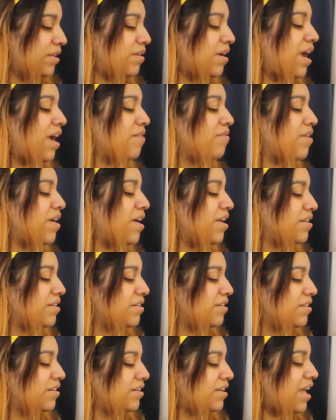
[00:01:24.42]

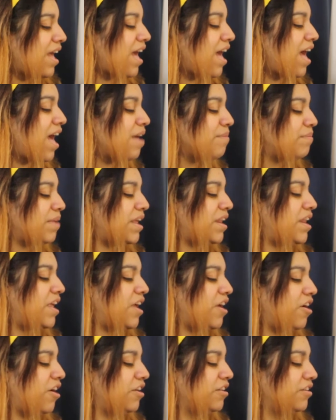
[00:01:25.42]
Aaron. Ah,
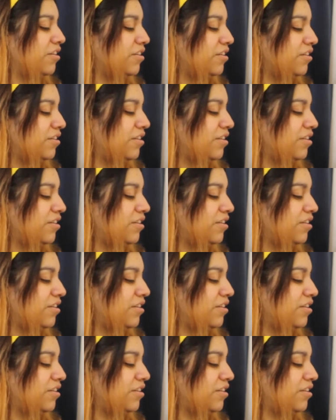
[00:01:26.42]
Minhyun.